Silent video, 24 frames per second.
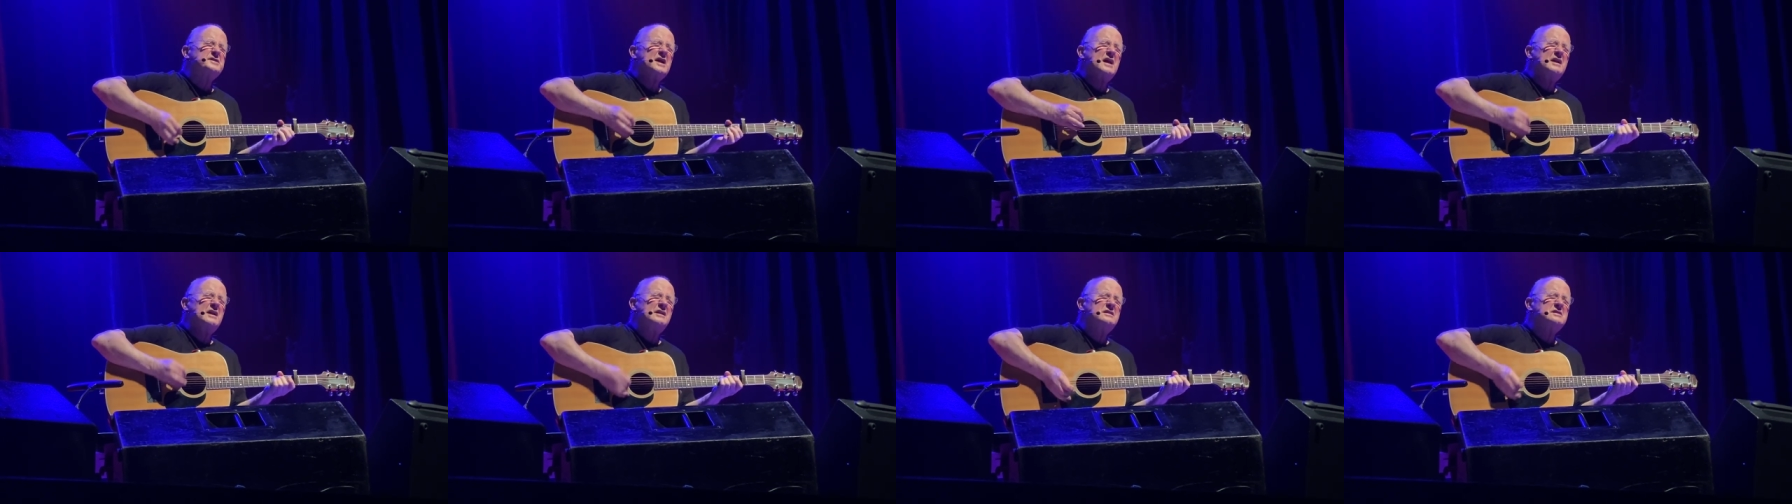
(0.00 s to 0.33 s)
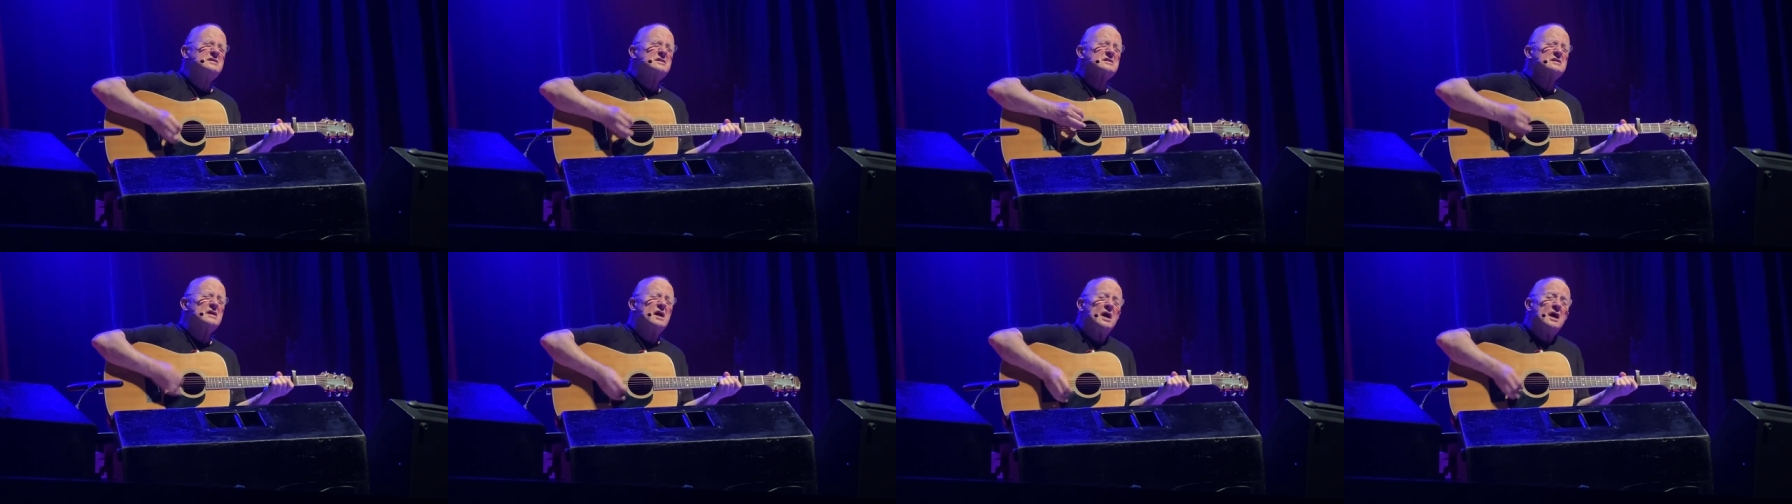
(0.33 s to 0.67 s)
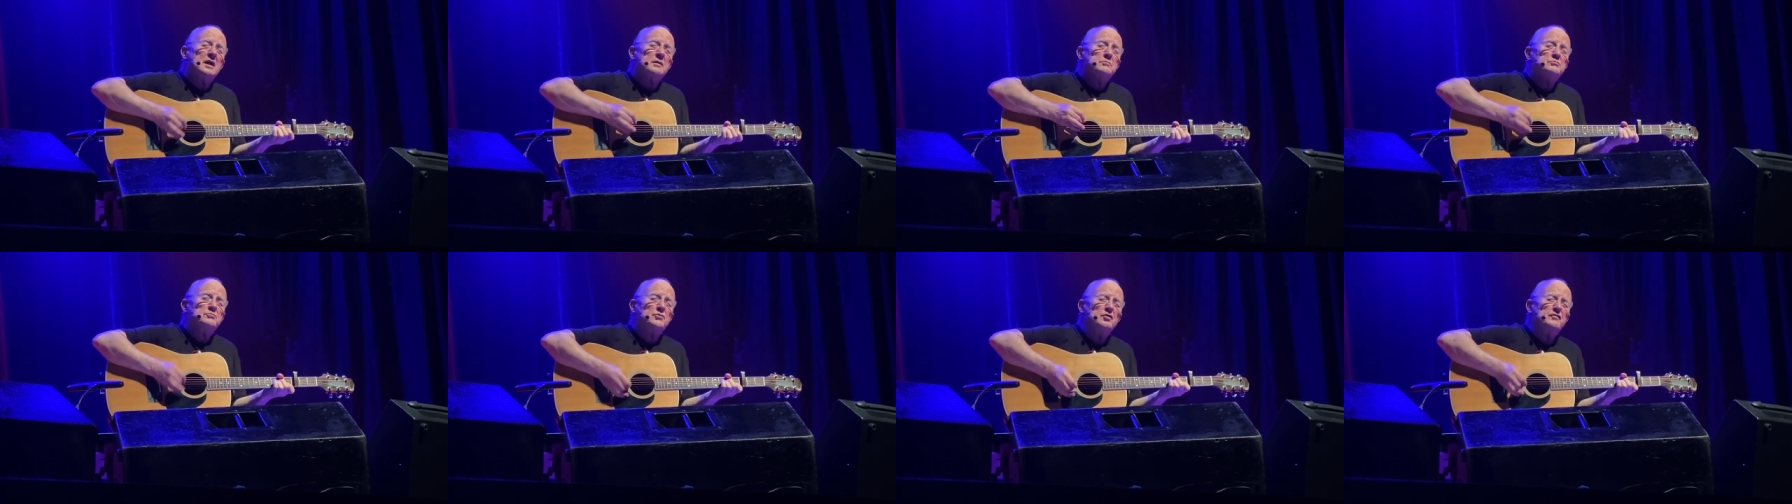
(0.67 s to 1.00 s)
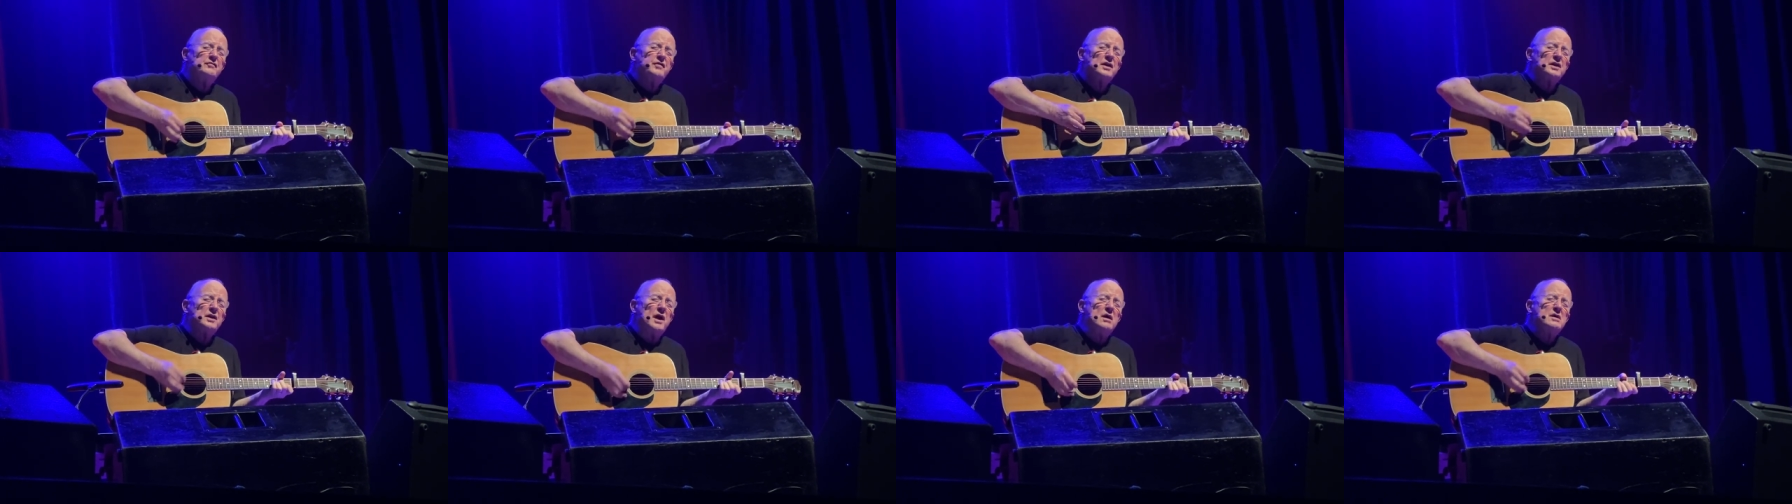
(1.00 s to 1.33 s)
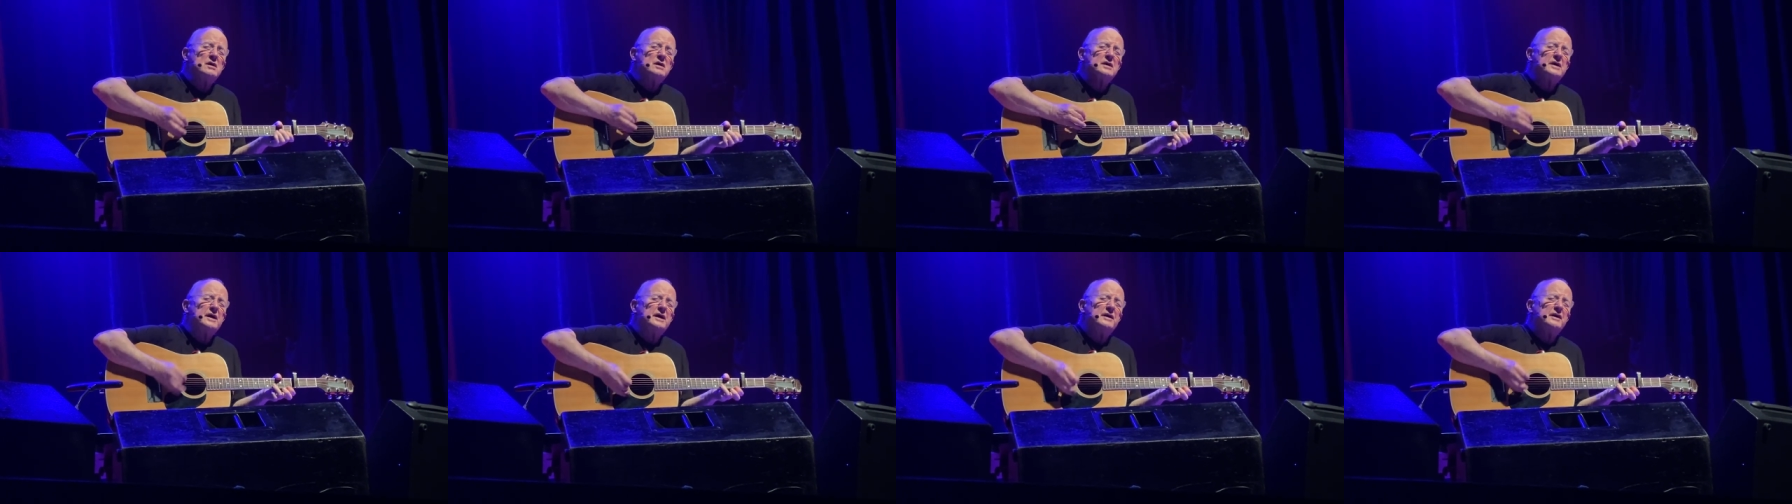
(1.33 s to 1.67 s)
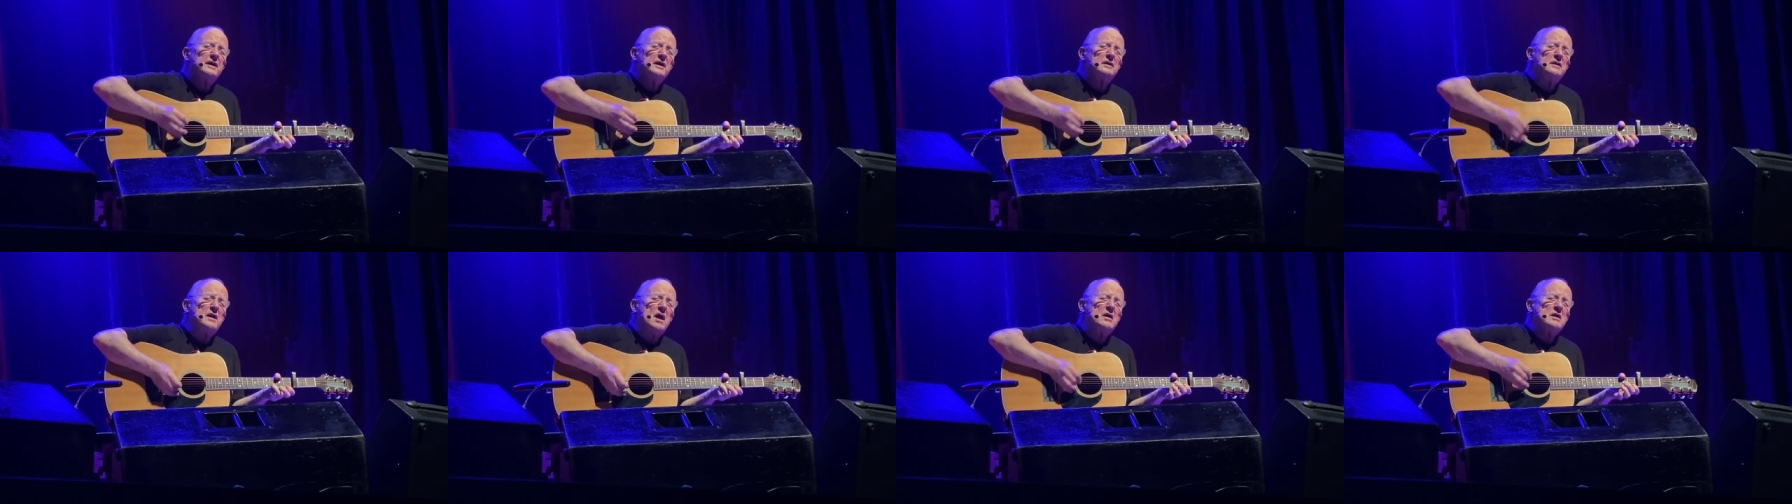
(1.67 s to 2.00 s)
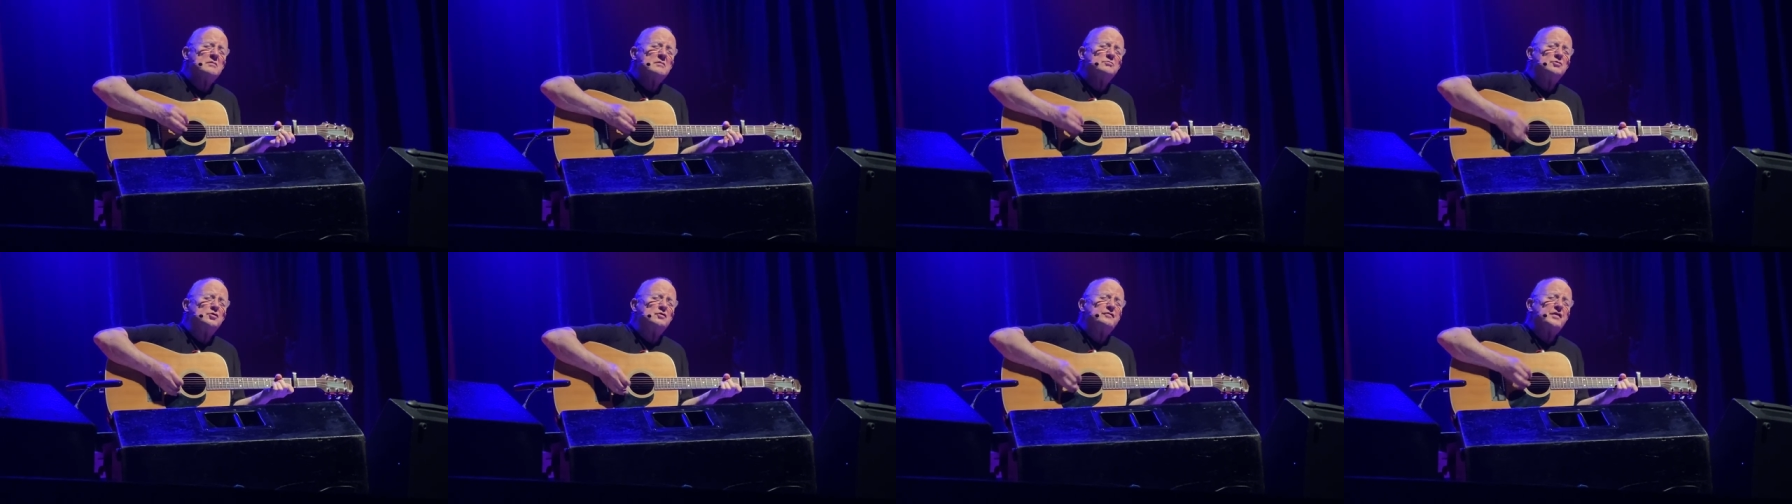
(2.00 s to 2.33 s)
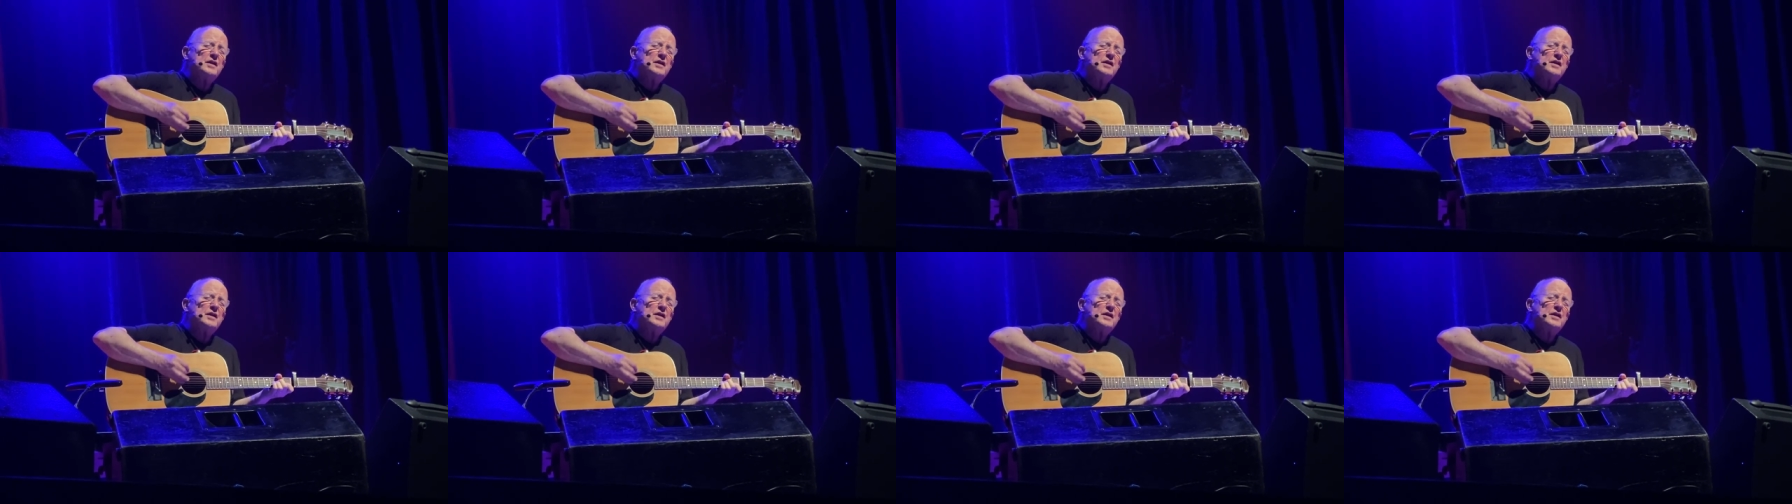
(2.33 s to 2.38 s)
else get along, move